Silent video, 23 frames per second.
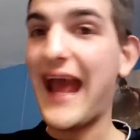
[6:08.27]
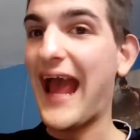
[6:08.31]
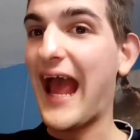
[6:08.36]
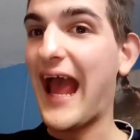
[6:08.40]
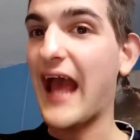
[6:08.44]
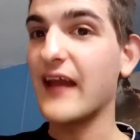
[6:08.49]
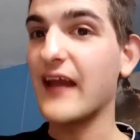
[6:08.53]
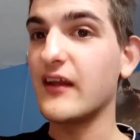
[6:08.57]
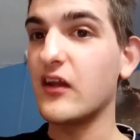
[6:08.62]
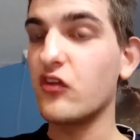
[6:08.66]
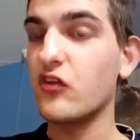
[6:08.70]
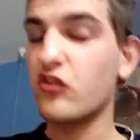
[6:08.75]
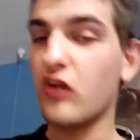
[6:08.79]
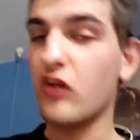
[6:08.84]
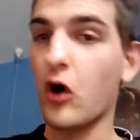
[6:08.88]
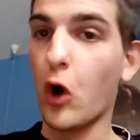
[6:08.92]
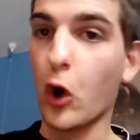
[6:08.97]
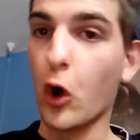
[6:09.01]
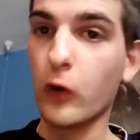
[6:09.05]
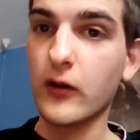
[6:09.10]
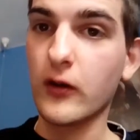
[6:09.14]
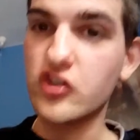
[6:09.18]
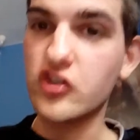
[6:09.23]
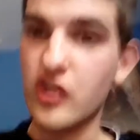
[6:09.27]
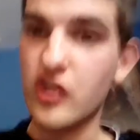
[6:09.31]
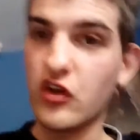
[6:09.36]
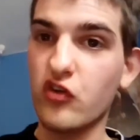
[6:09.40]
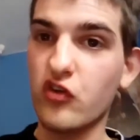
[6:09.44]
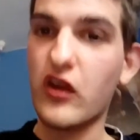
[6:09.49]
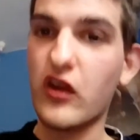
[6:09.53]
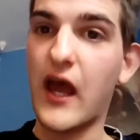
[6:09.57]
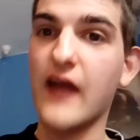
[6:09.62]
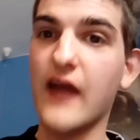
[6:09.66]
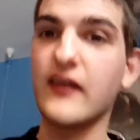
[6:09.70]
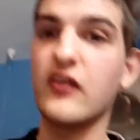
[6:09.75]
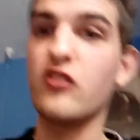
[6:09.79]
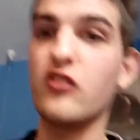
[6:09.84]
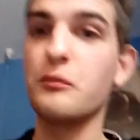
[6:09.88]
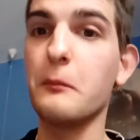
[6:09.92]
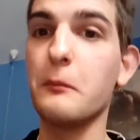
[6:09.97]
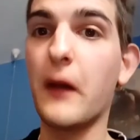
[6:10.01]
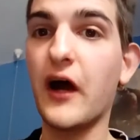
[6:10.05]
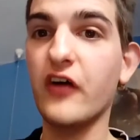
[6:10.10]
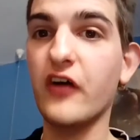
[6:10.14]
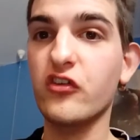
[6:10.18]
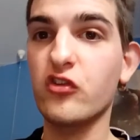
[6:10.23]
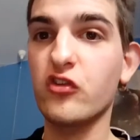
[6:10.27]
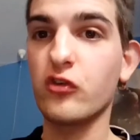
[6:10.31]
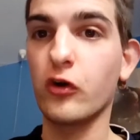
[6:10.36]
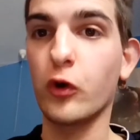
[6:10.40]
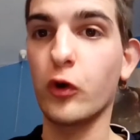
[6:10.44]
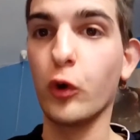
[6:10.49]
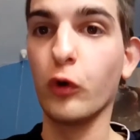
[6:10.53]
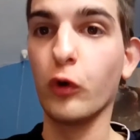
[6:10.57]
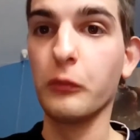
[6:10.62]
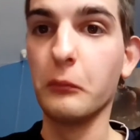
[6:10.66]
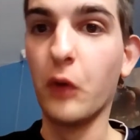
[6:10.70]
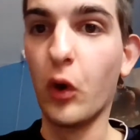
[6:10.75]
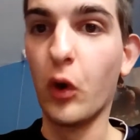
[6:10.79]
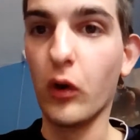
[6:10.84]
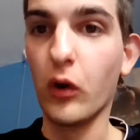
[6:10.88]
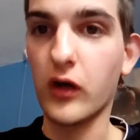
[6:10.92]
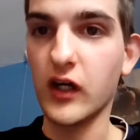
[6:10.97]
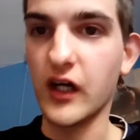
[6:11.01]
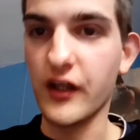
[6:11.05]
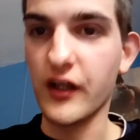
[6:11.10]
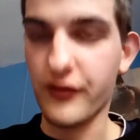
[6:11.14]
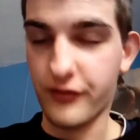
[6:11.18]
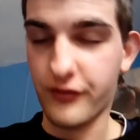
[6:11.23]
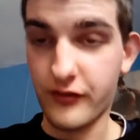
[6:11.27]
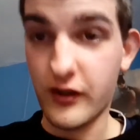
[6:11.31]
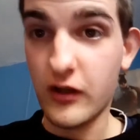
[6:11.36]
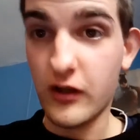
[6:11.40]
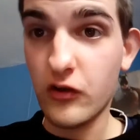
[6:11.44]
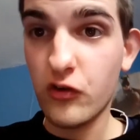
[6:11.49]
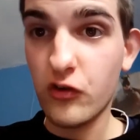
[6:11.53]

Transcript: and his origins, and his master called Morgoth.